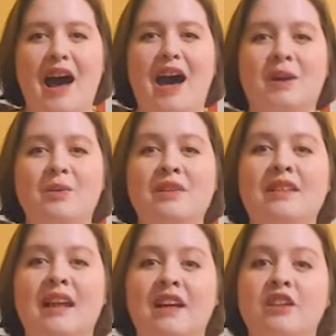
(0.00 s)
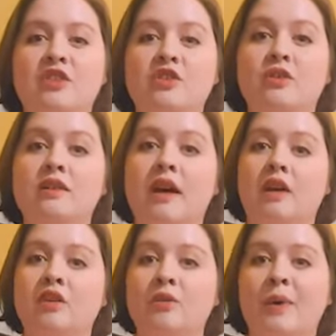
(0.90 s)
I would like to tell
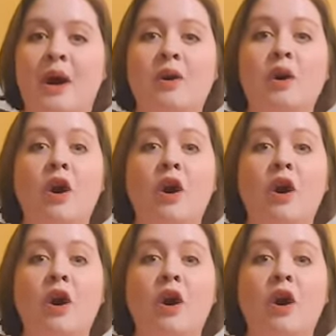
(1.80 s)
you about